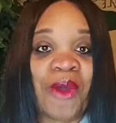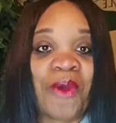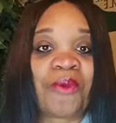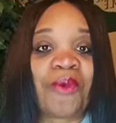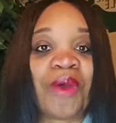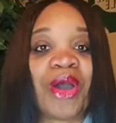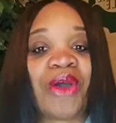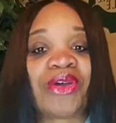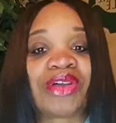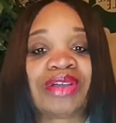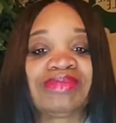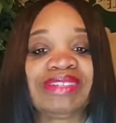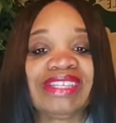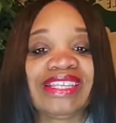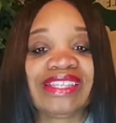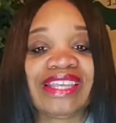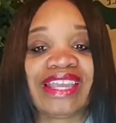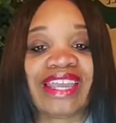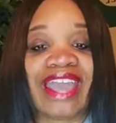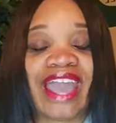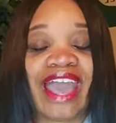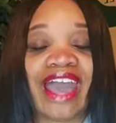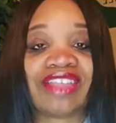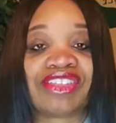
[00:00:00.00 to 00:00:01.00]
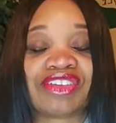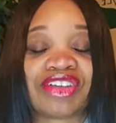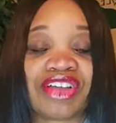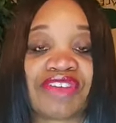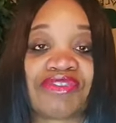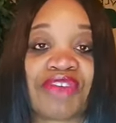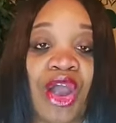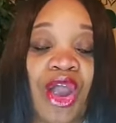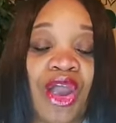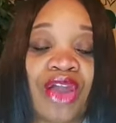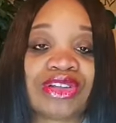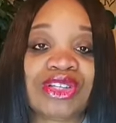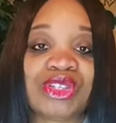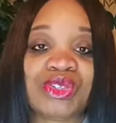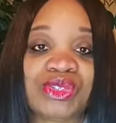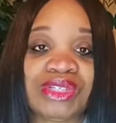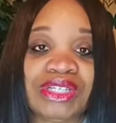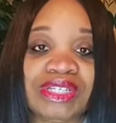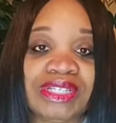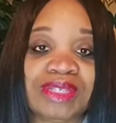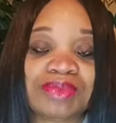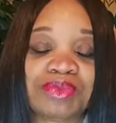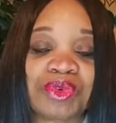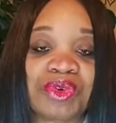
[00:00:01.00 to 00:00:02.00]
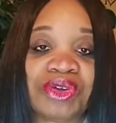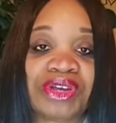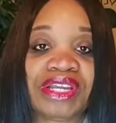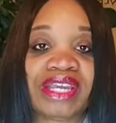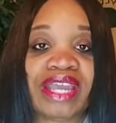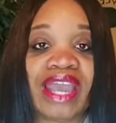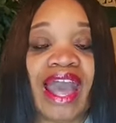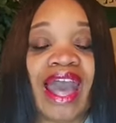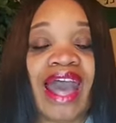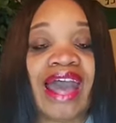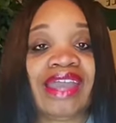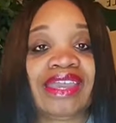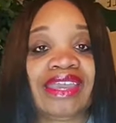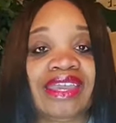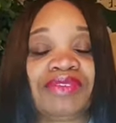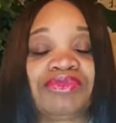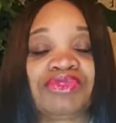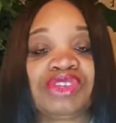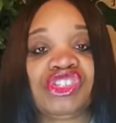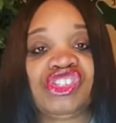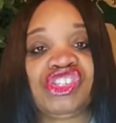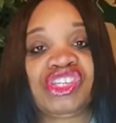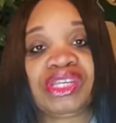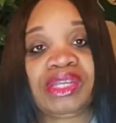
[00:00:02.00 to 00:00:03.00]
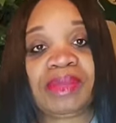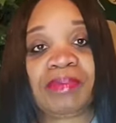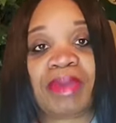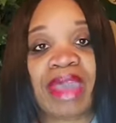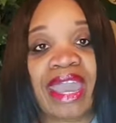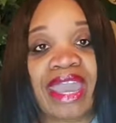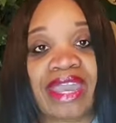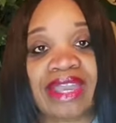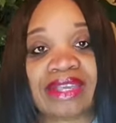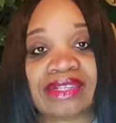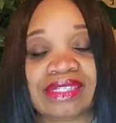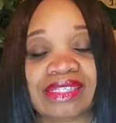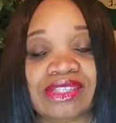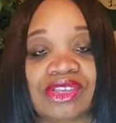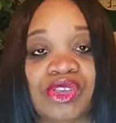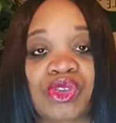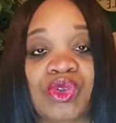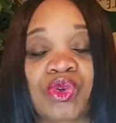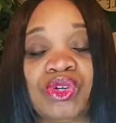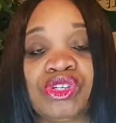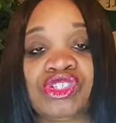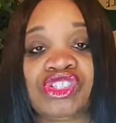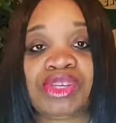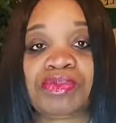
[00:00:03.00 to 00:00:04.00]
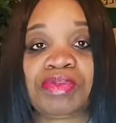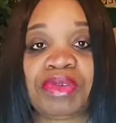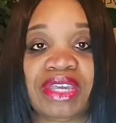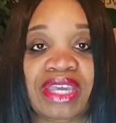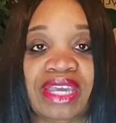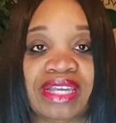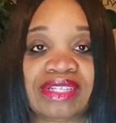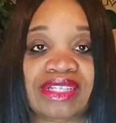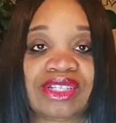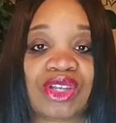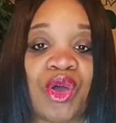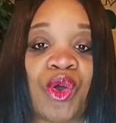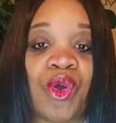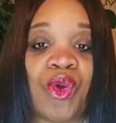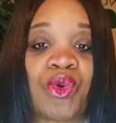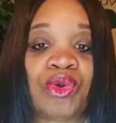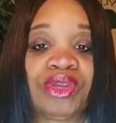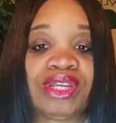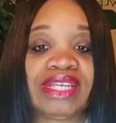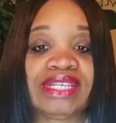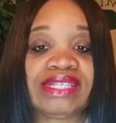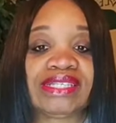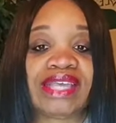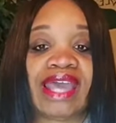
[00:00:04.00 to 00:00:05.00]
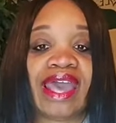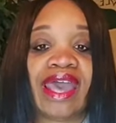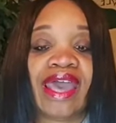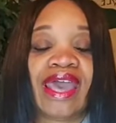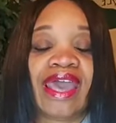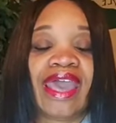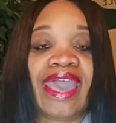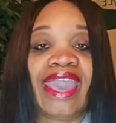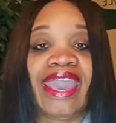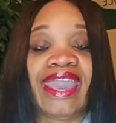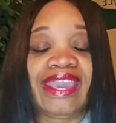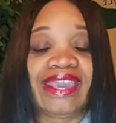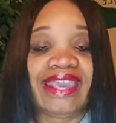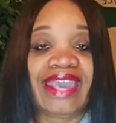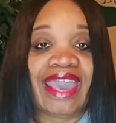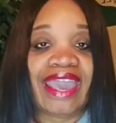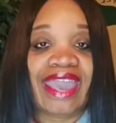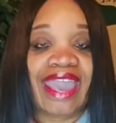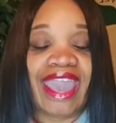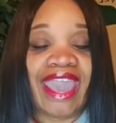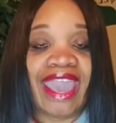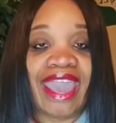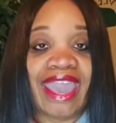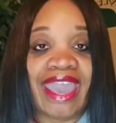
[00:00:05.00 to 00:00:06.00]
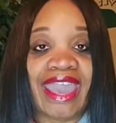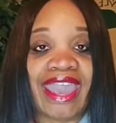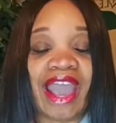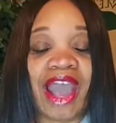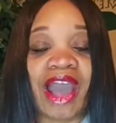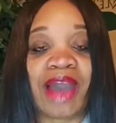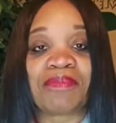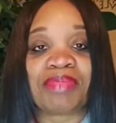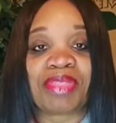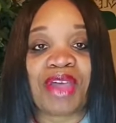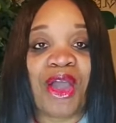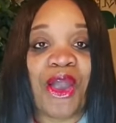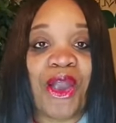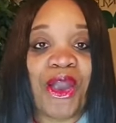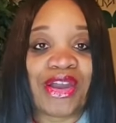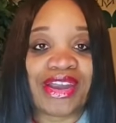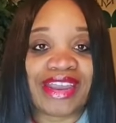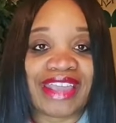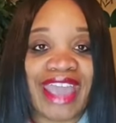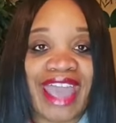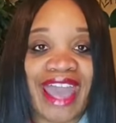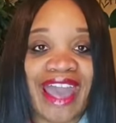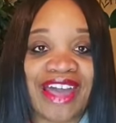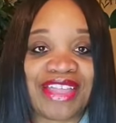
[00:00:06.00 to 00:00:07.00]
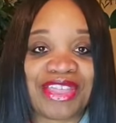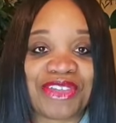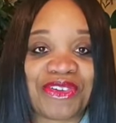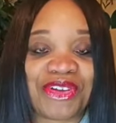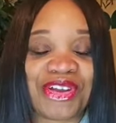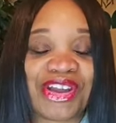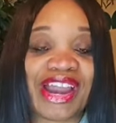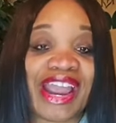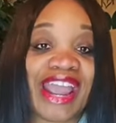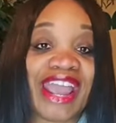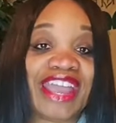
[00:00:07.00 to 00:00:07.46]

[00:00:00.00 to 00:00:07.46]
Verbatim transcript: Welcome to the gathering of hearts on this morning. I am Regina Banks, your GPS to wholeness, aka I'm the heart gatherer.